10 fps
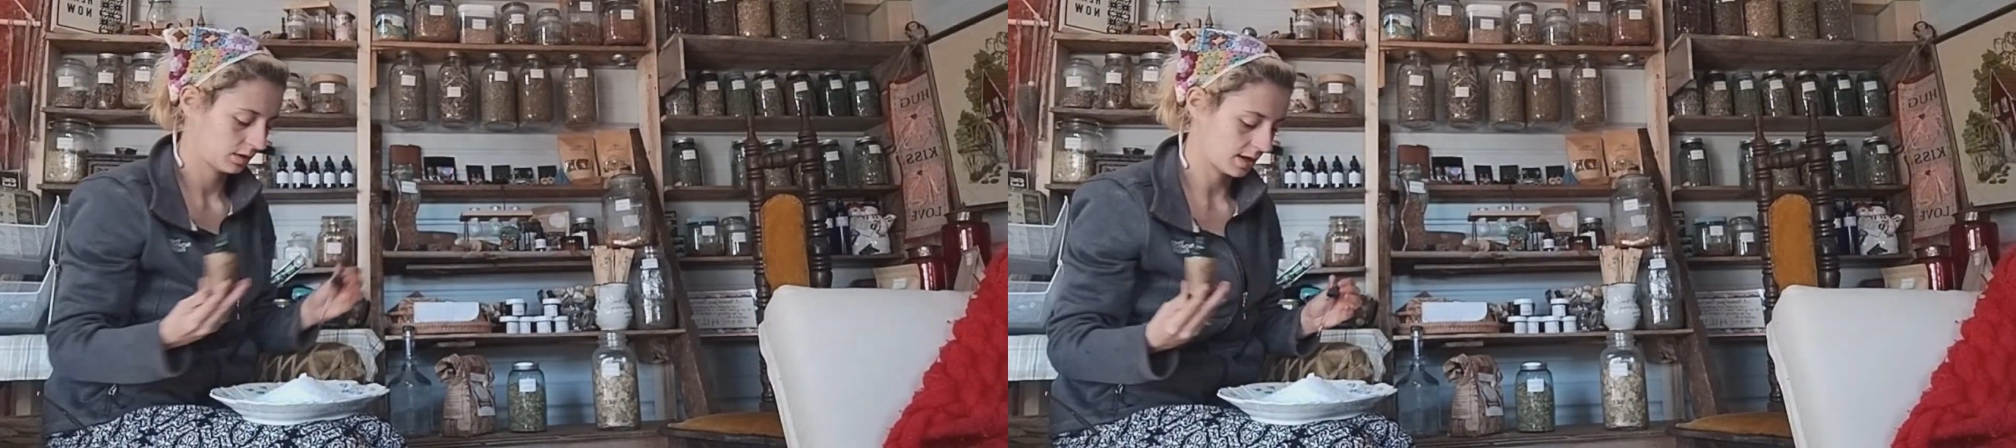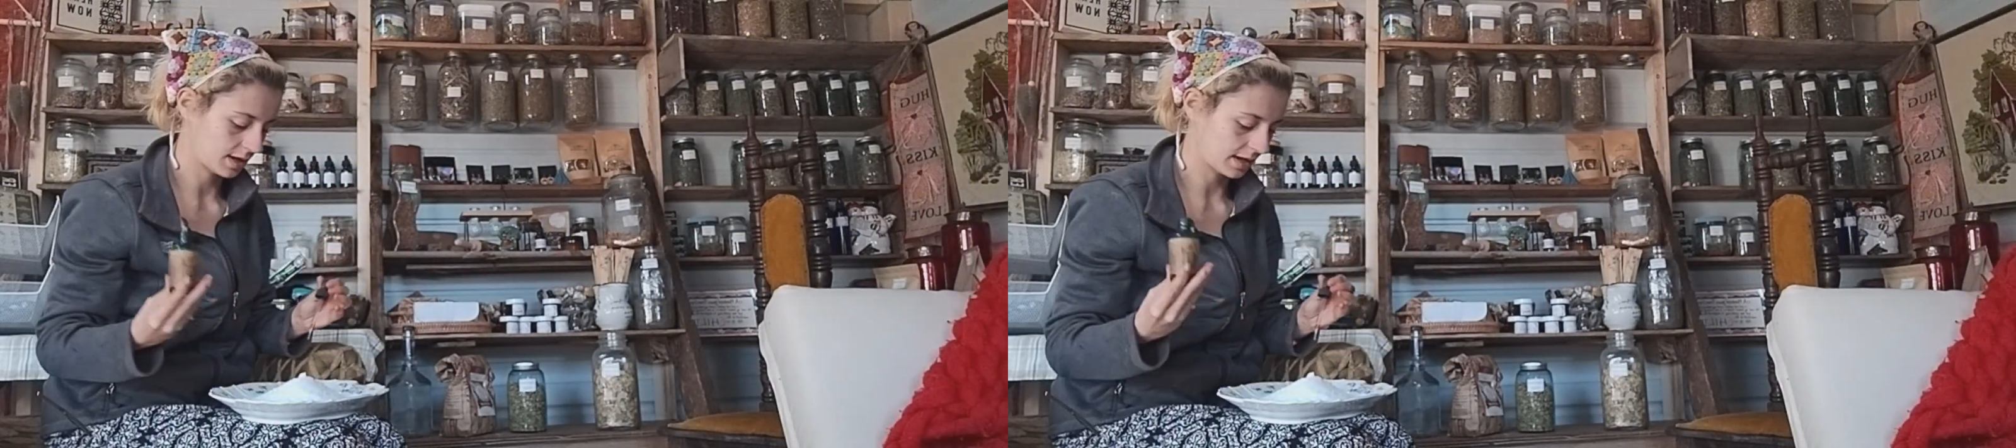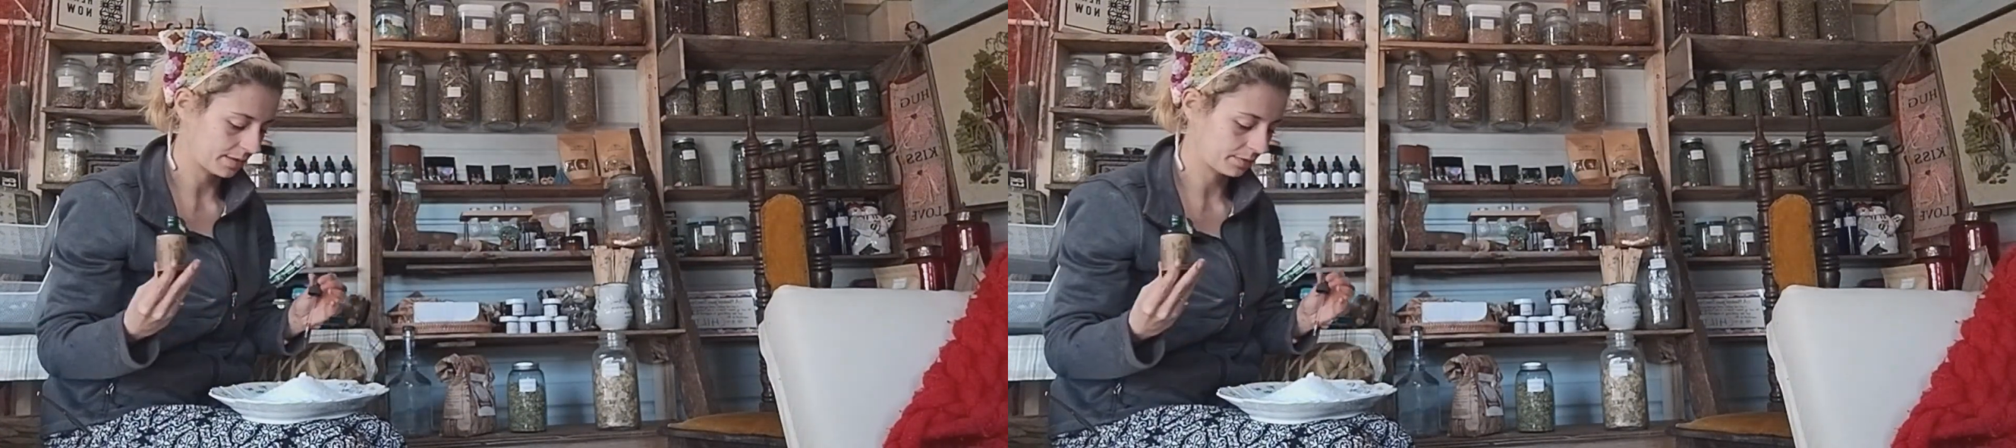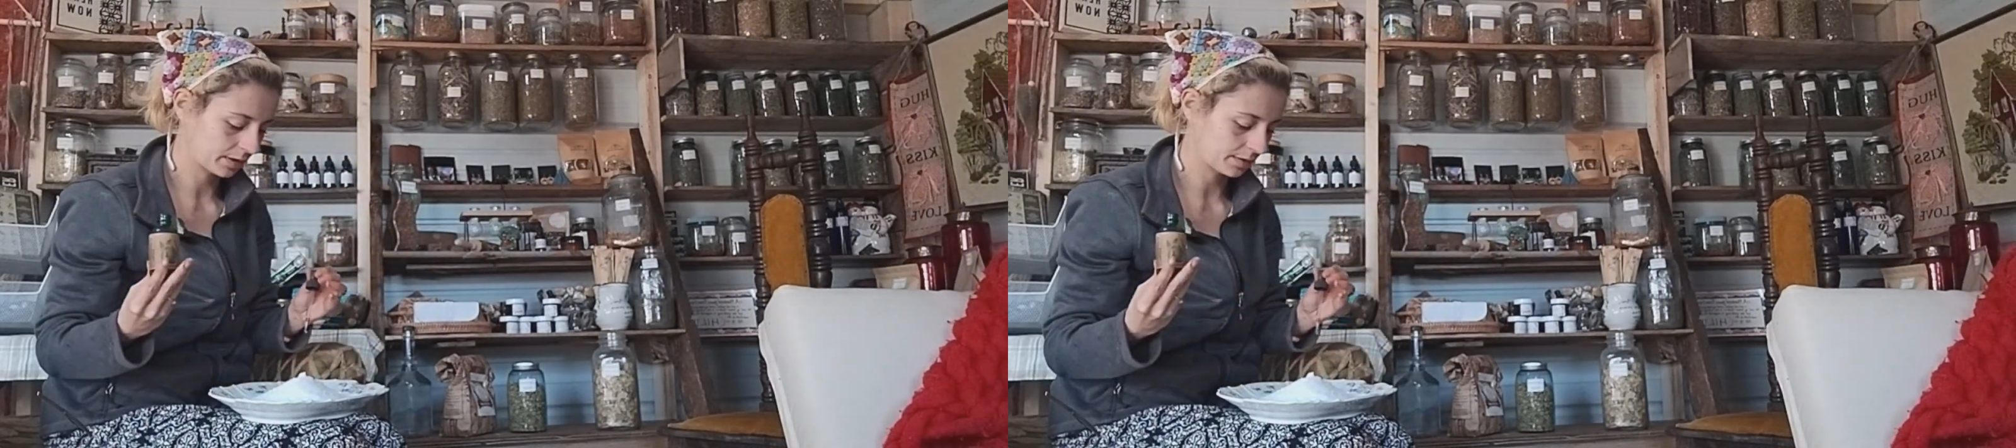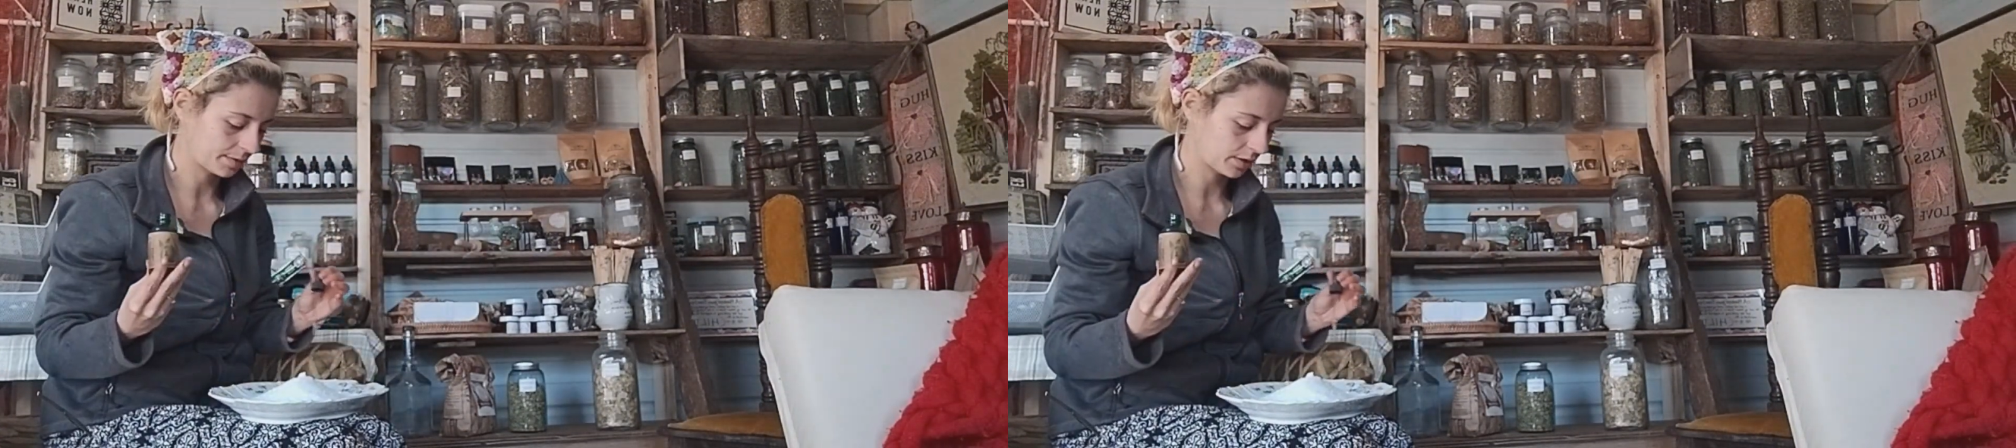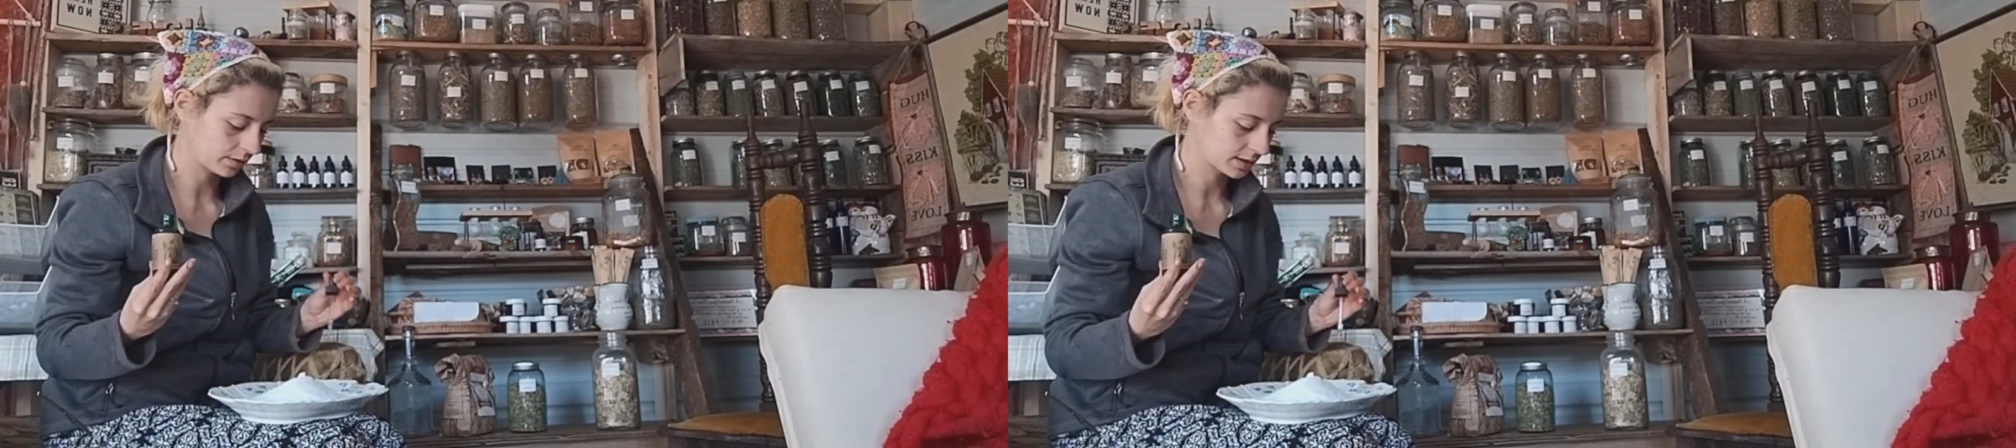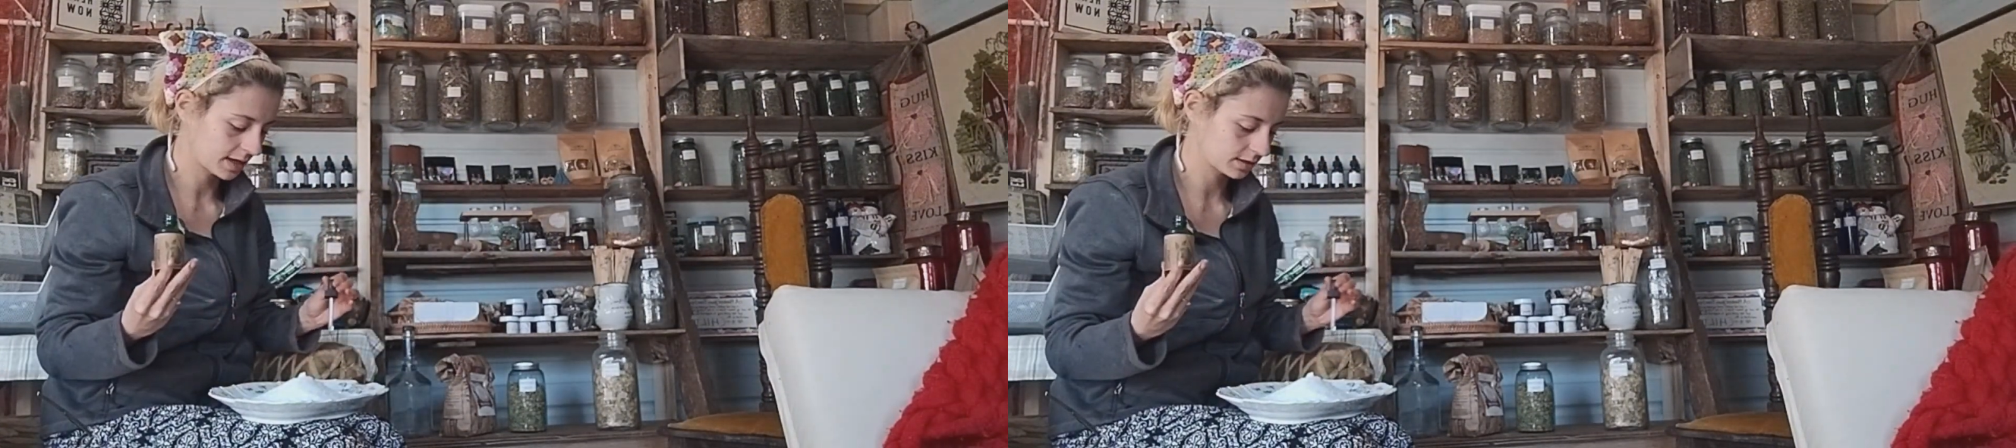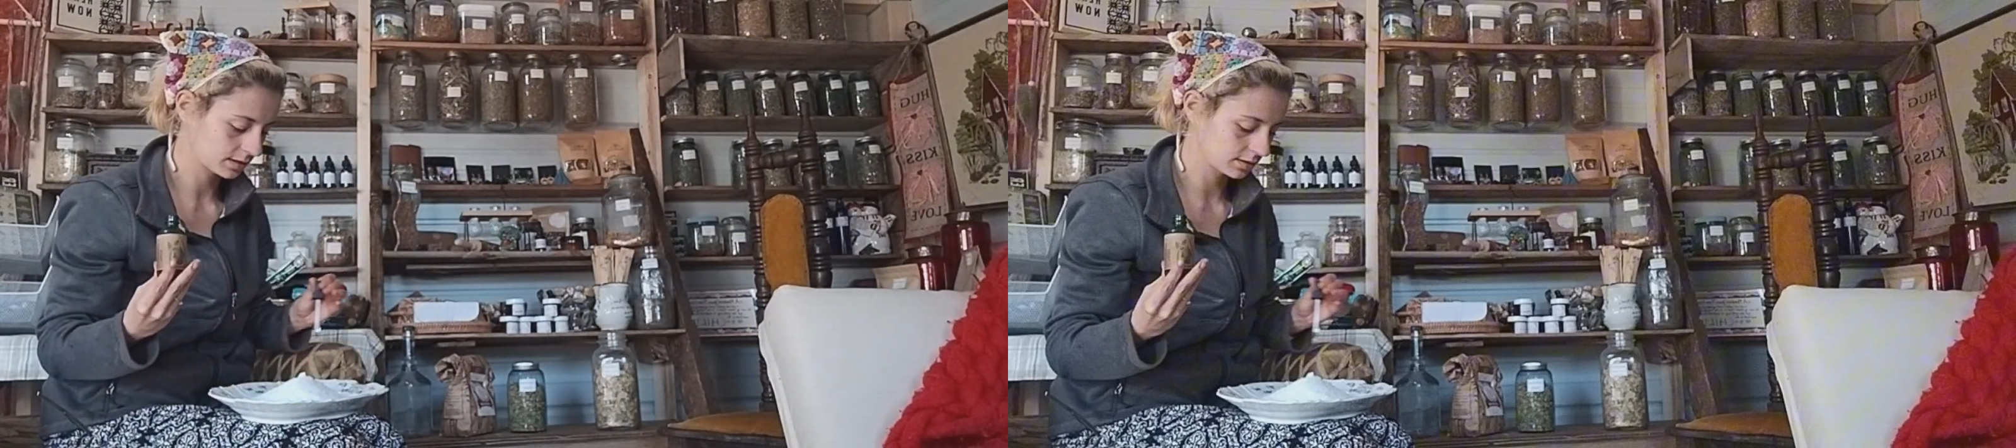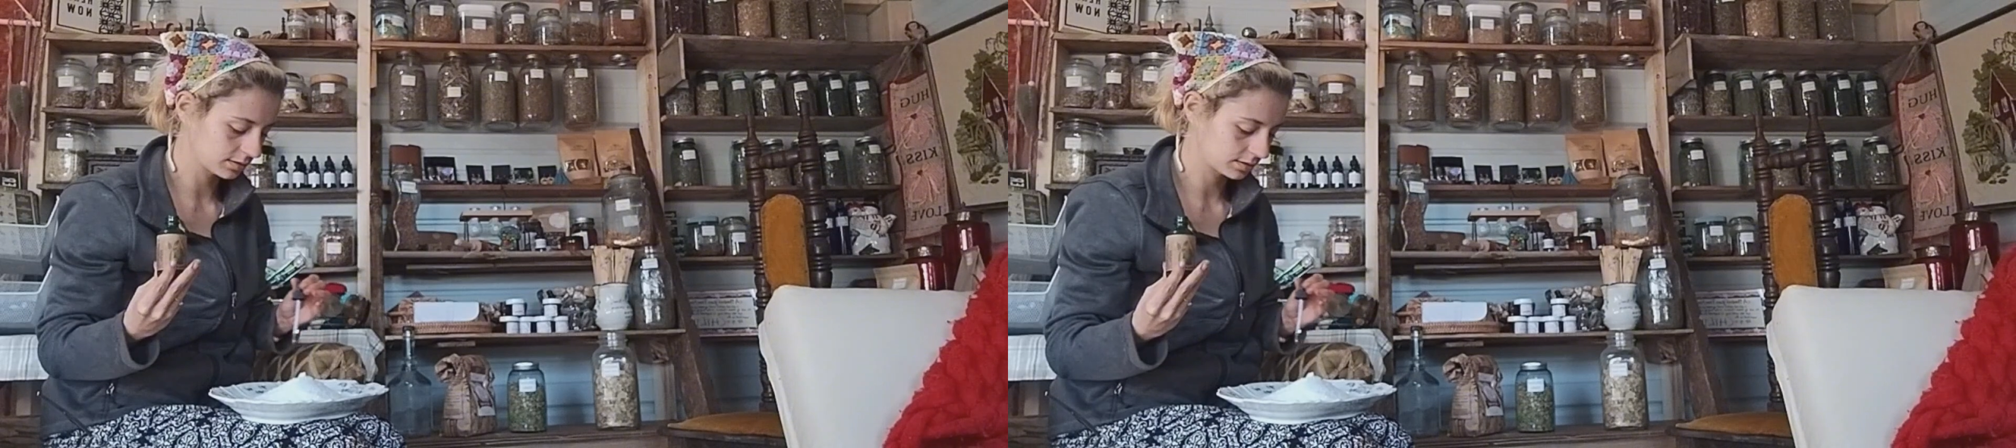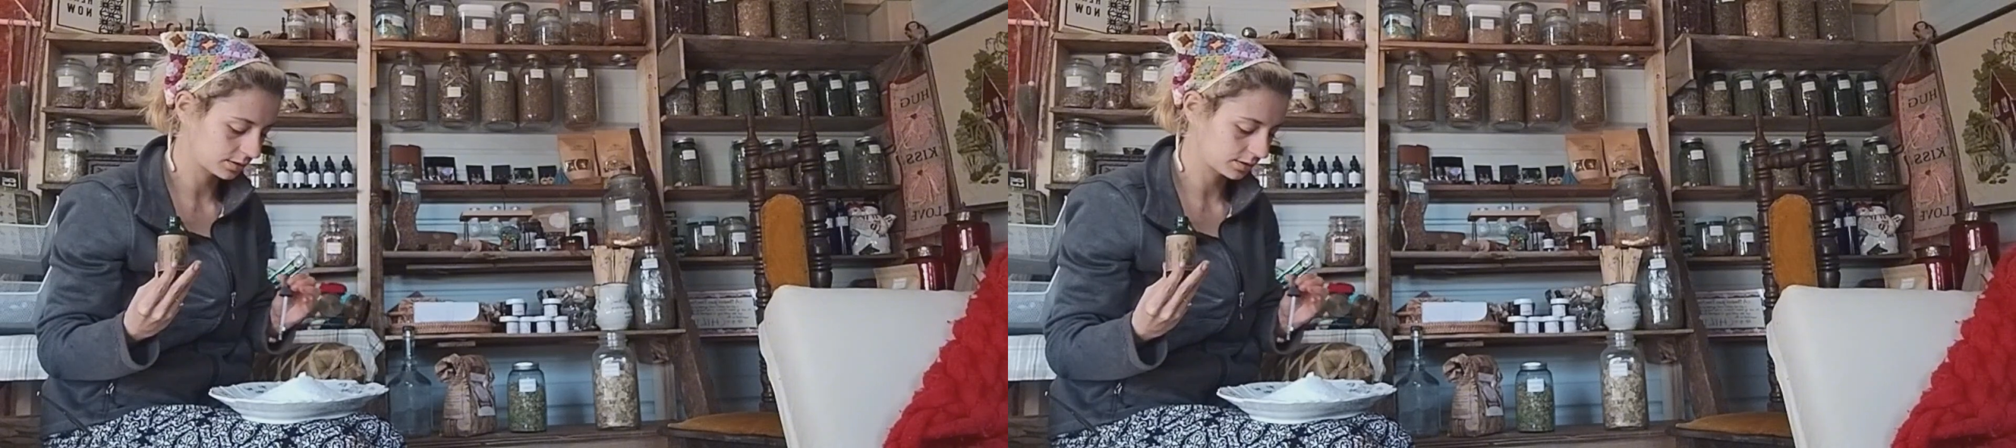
and I put about 10